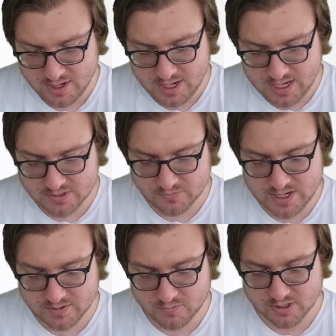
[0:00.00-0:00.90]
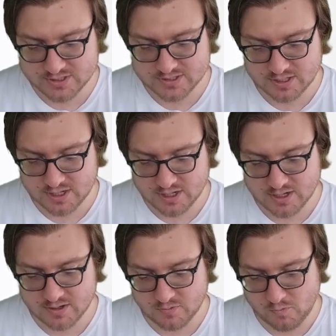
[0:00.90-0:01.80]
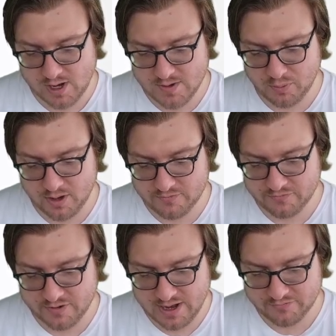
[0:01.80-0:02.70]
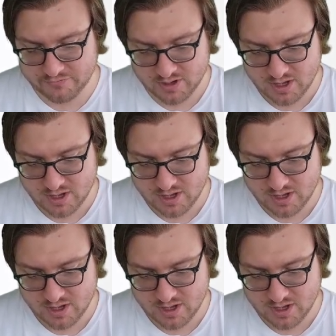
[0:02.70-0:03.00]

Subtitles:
and when it was 1.5,